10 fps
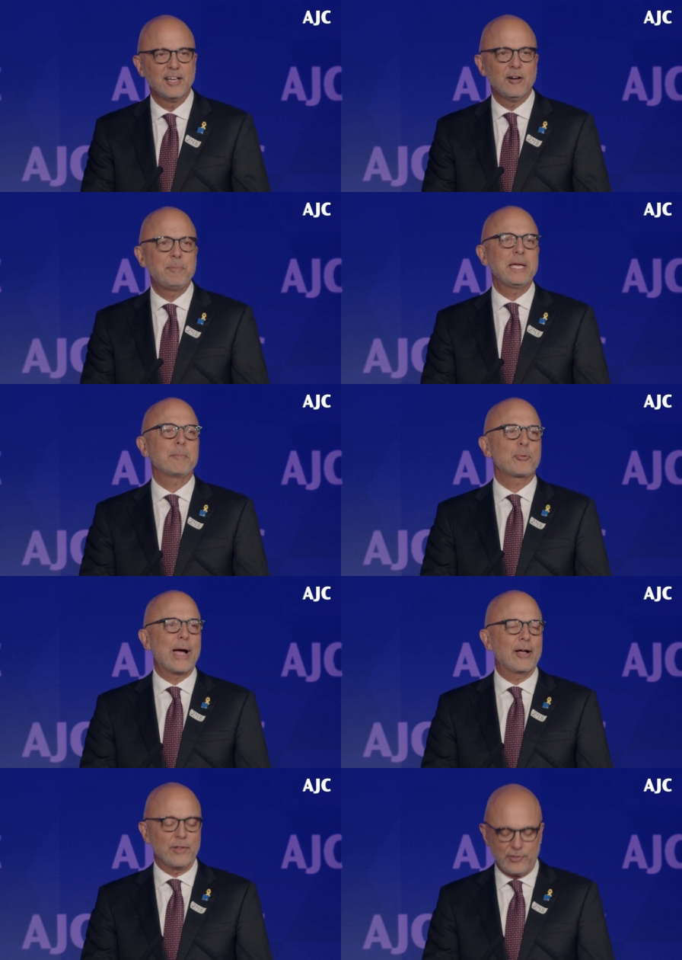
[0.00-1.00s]
of being
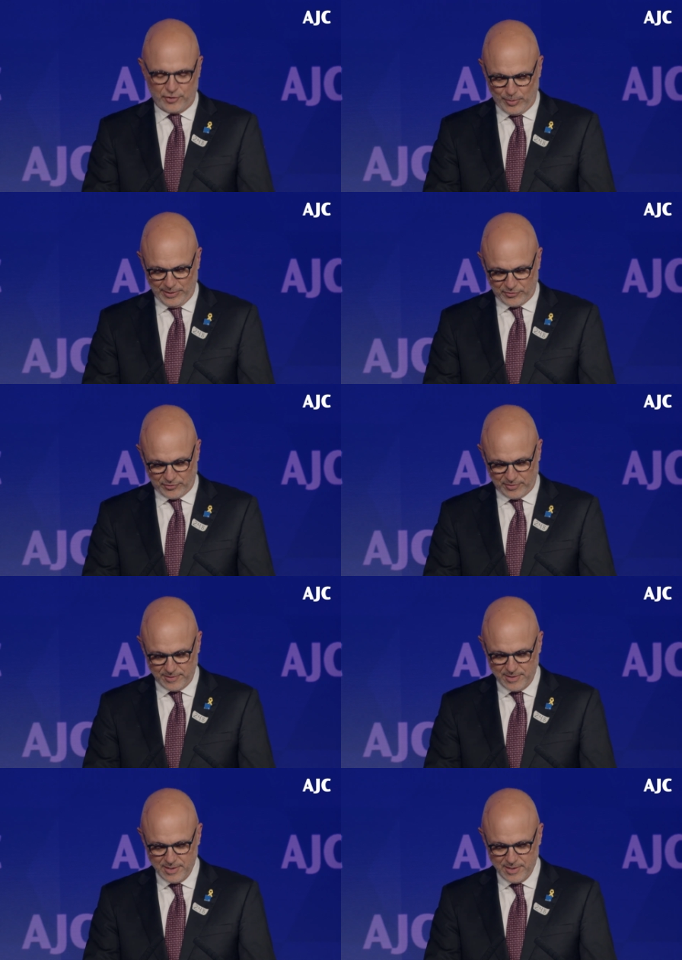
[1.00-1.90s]
proudly Jewish,